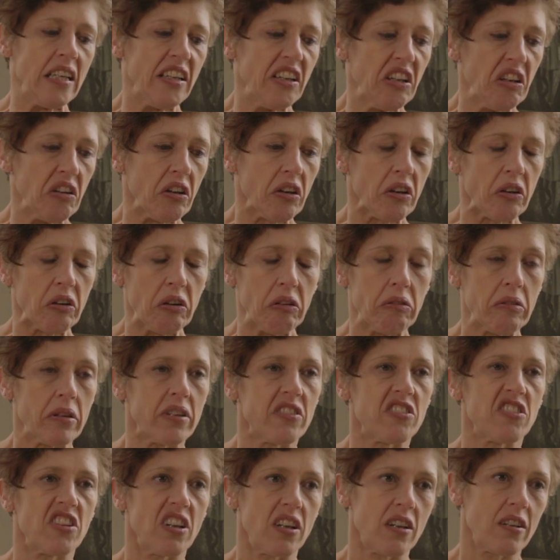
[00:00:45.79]
you know,
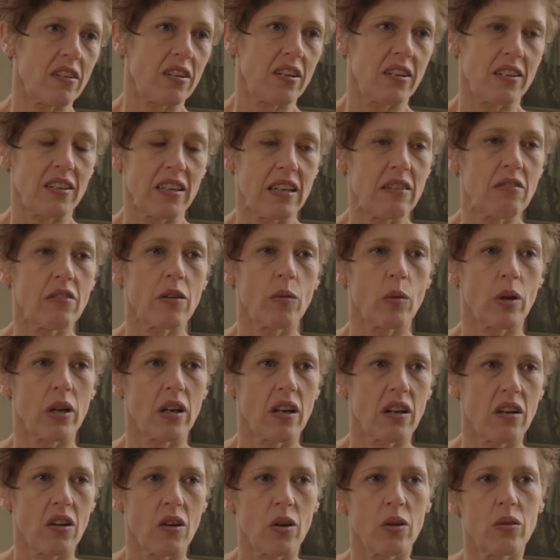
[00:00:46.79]
shit, everyone
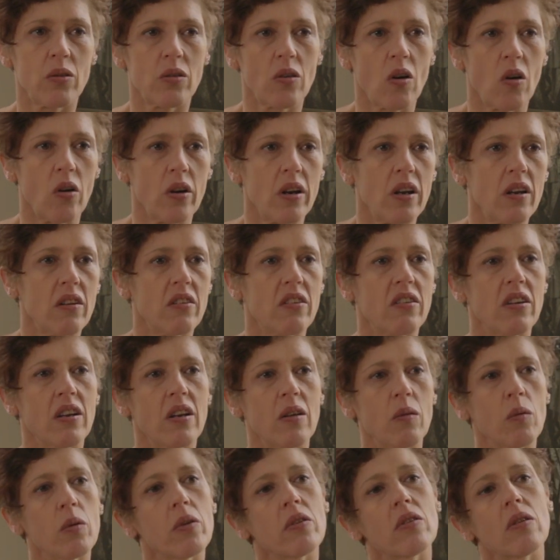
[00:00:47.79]
I know's got it.
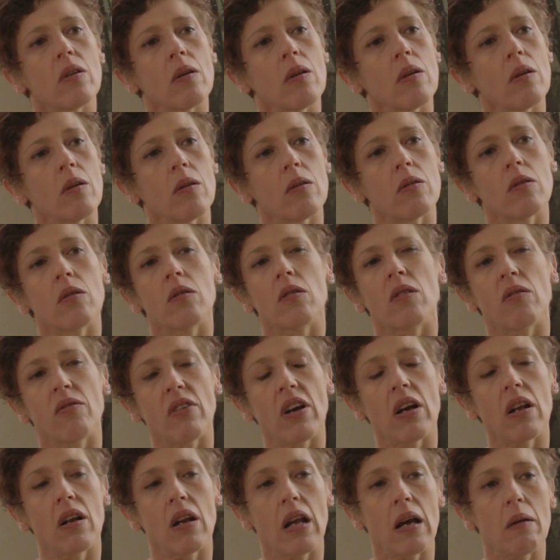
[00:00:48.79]
It
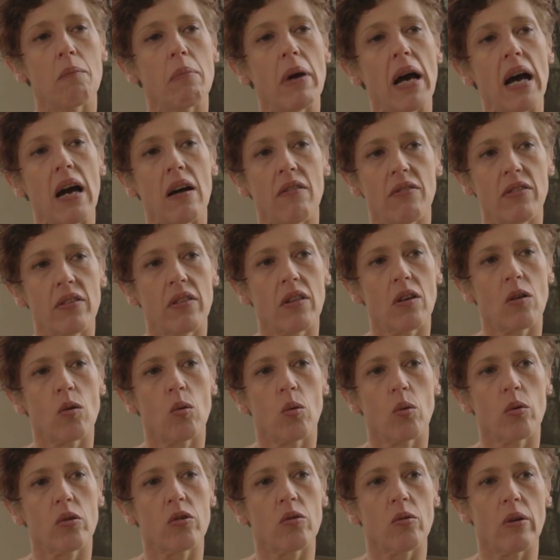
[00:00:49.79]
felt like par for the
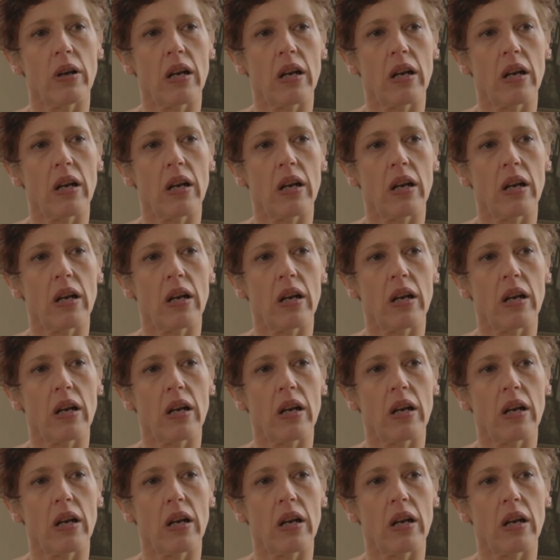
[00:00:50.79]
course,